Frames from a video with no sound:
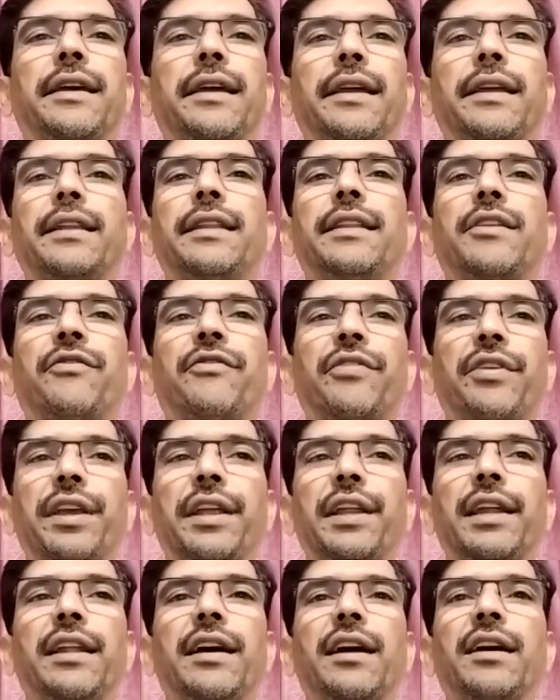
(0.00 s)
in the
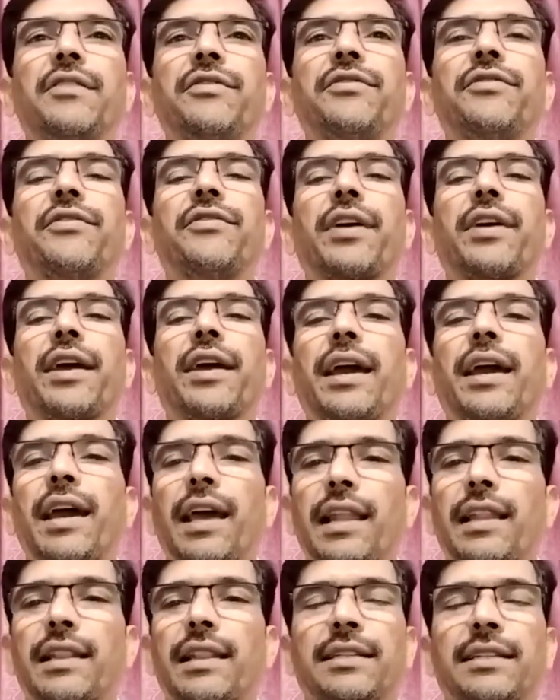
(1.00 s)
field of
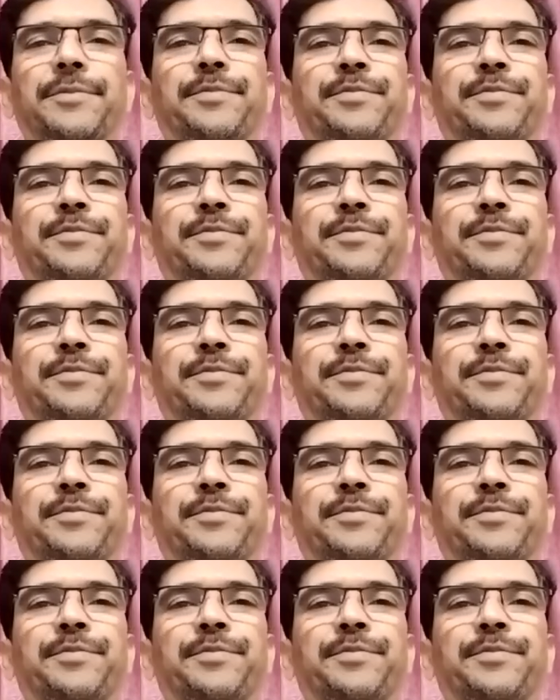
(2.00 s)
health.